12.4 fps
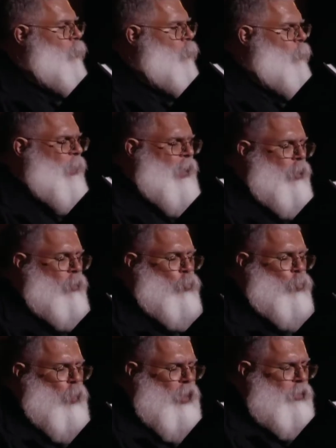Where?
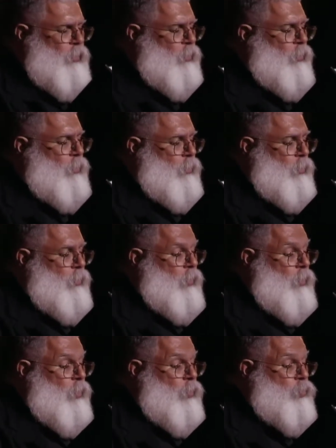What?
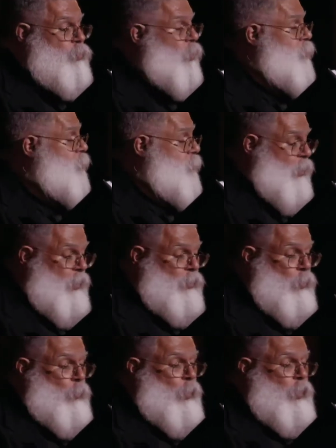Just then,
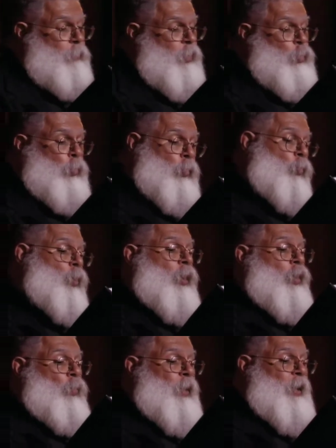the workman, who,
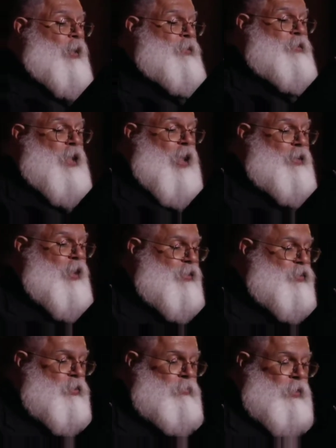when I'd sat
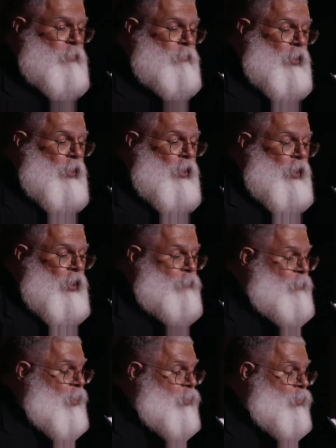next to him, had
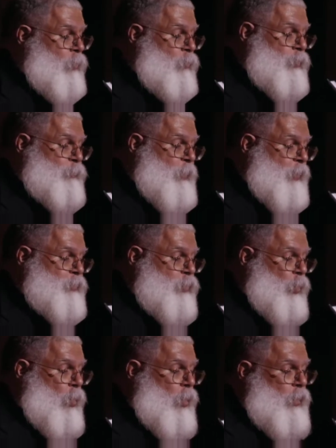made no response
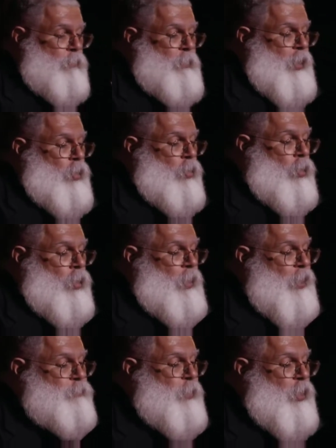at all at my arm,
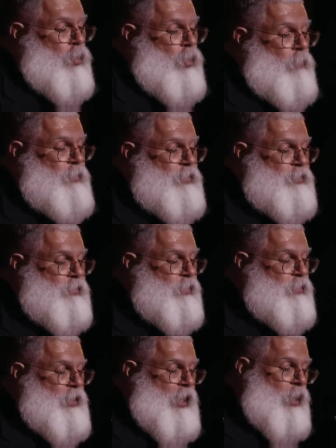as my arm had
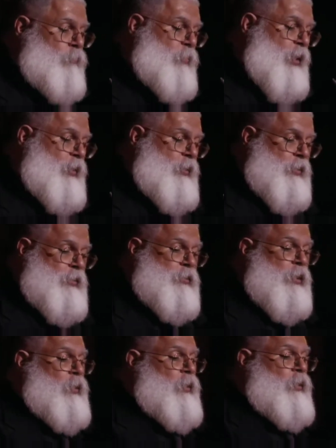slid down by his,
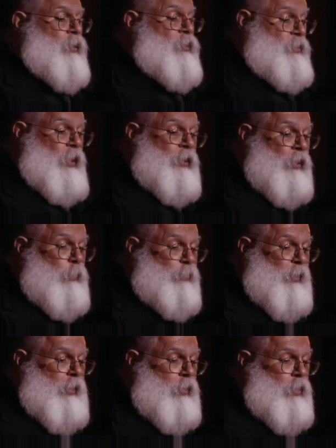suddenly
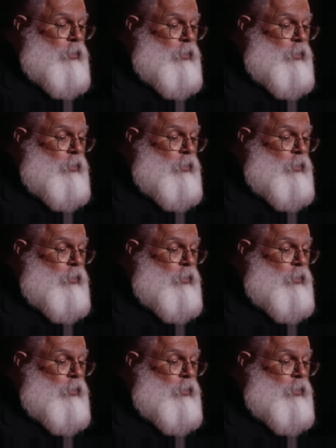blinked,